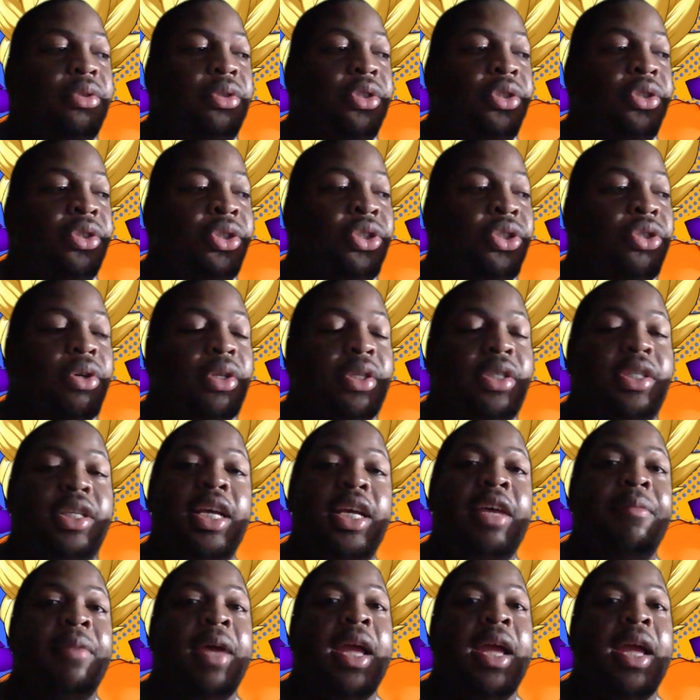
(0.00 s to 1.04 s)
your
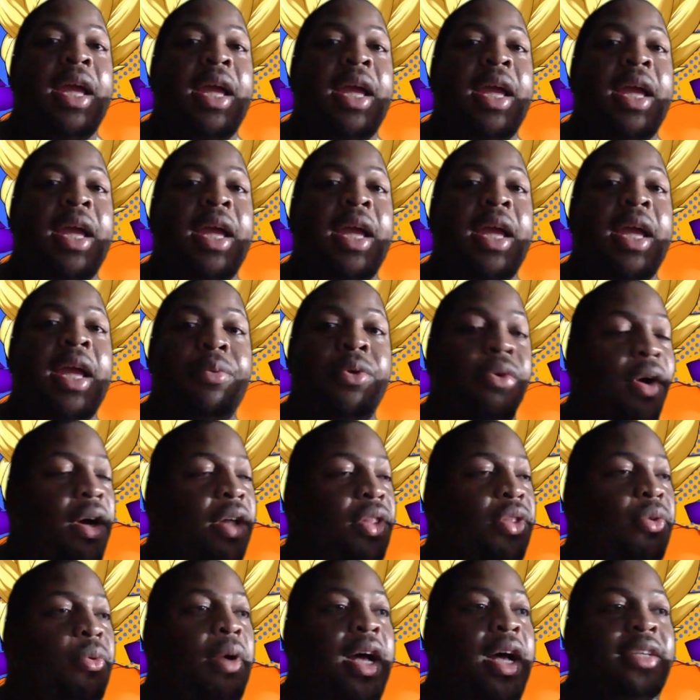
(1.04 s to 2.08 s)
teammate helping you.
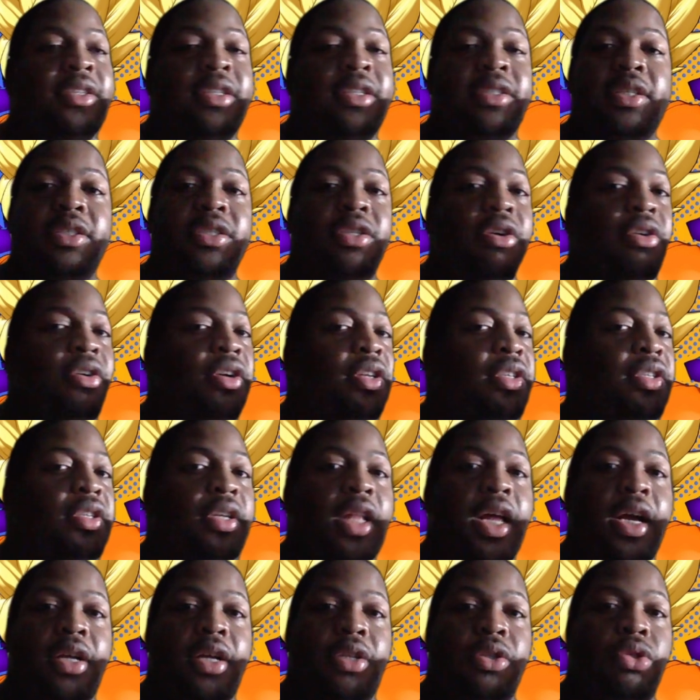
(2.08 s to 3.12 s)
Otherwise, this can turn into
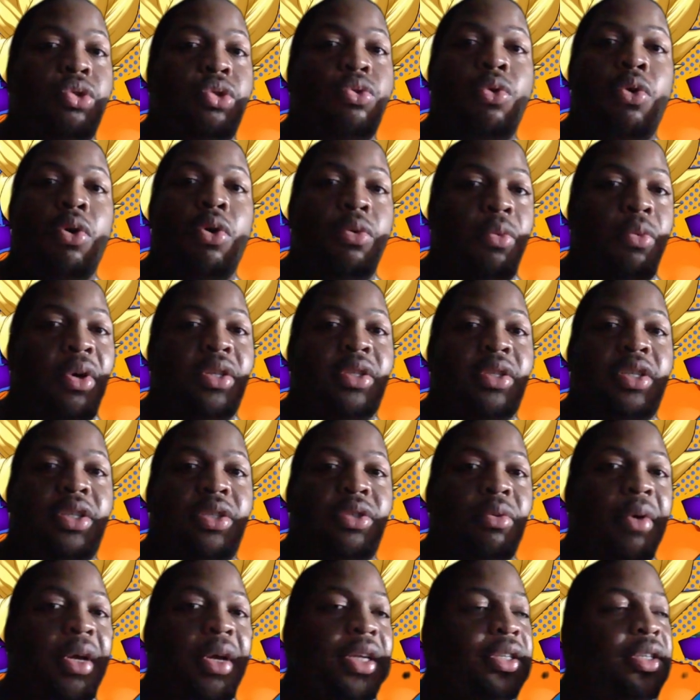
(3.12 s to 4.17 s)
like a two-on-one
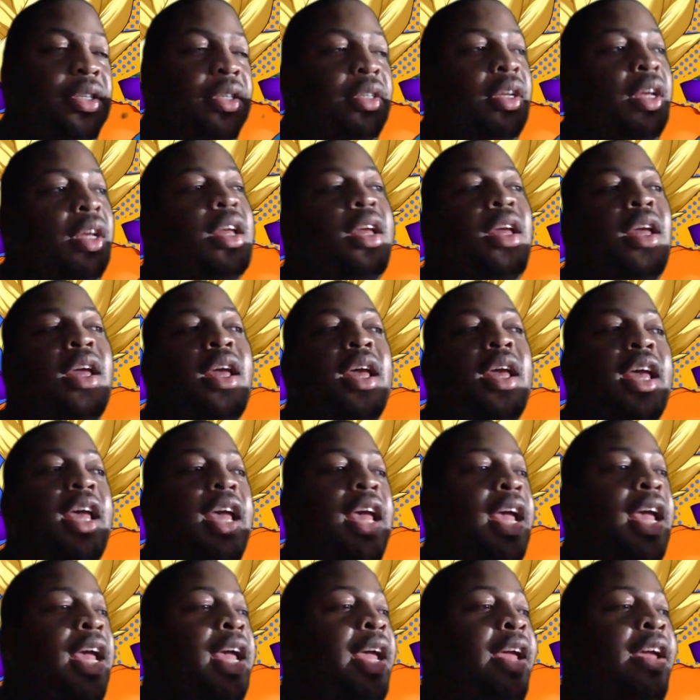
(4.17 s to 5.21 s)
situation,
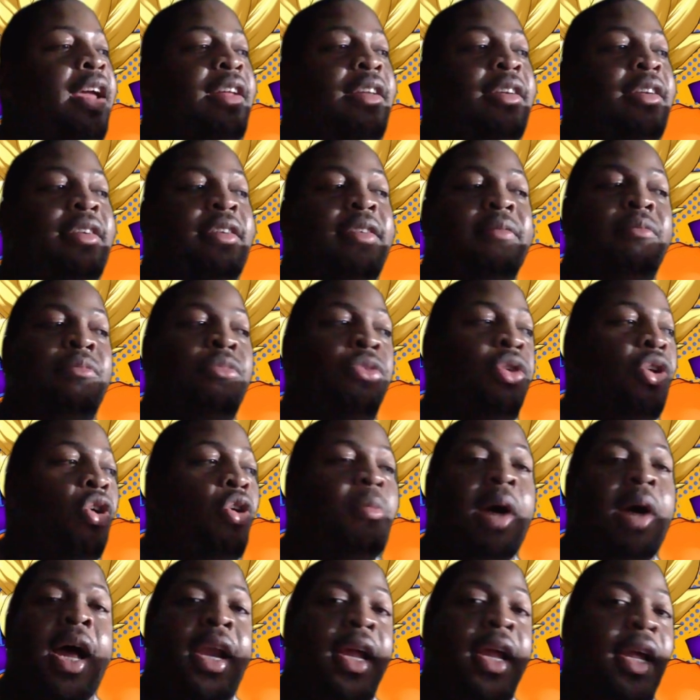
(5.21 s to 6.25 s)
and
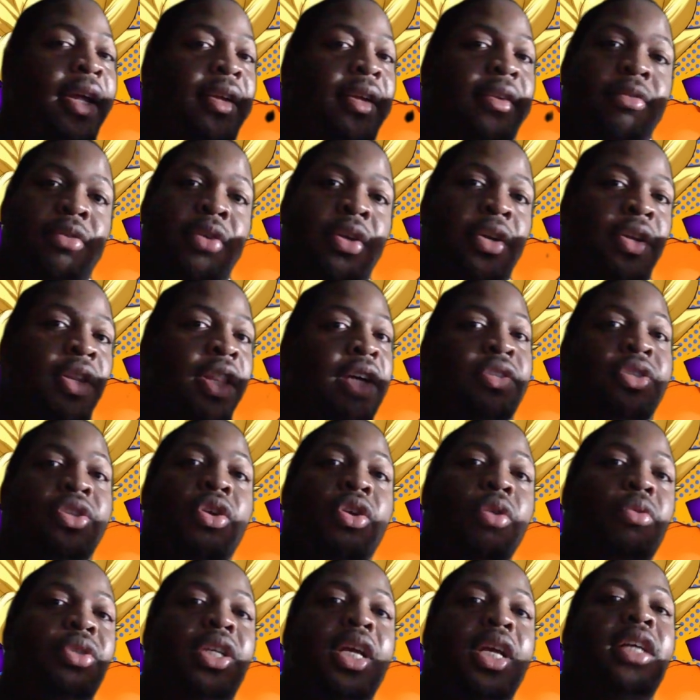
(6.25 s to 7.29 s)
nobody, you know, there's
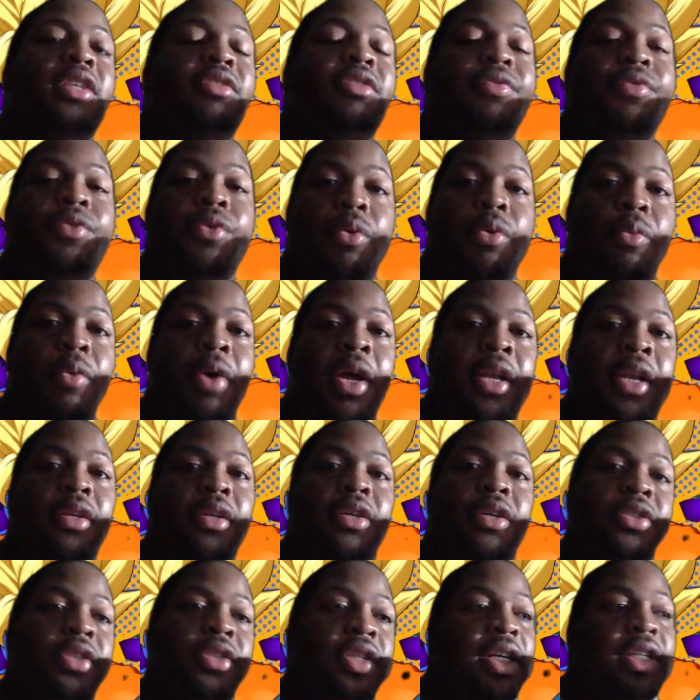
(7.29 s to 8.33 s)
no chance for you to win,
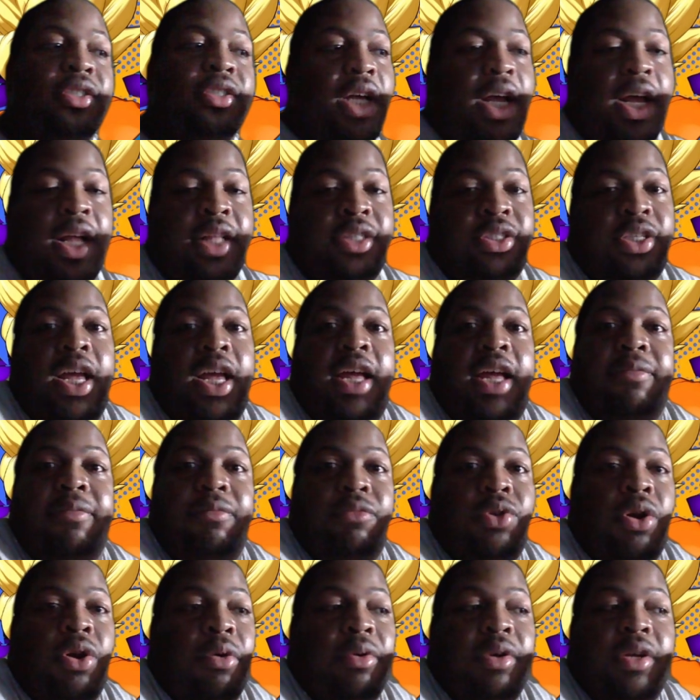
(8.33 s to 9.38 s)
because it's it's
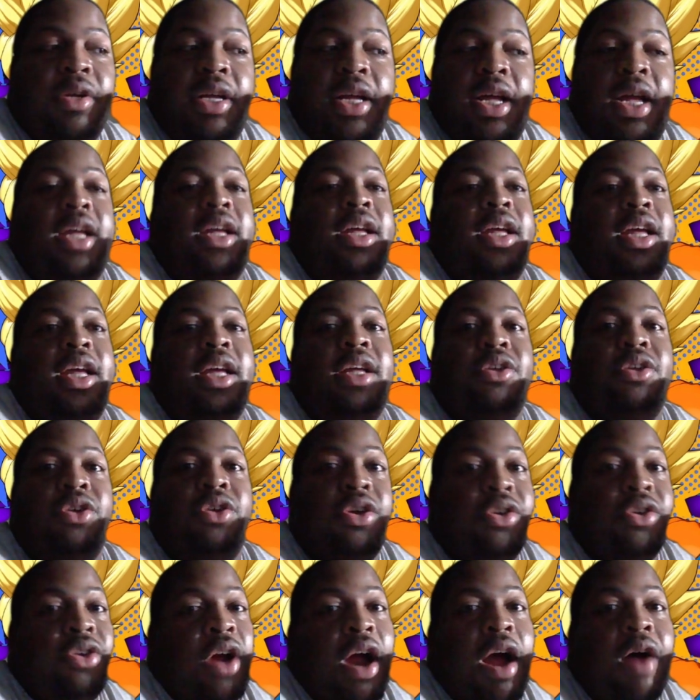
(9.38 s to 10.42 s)
you know,
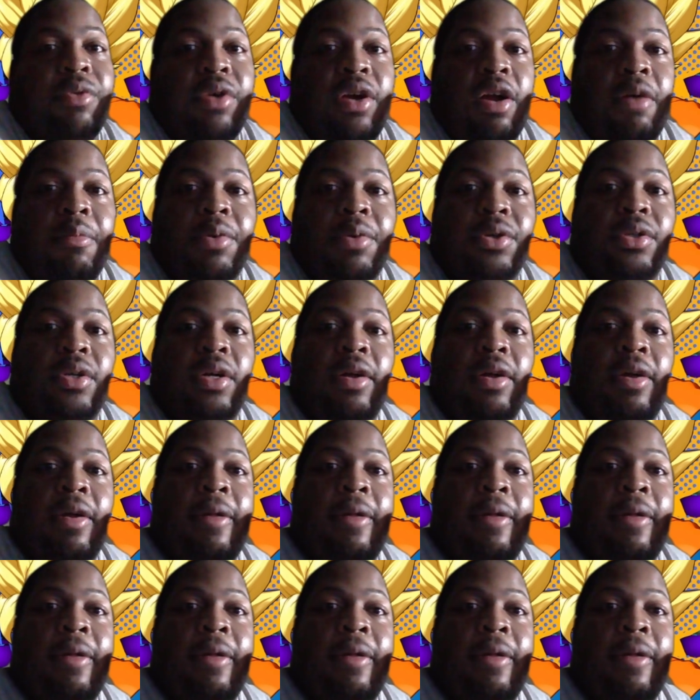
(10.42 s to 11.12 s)
you're outnumbered.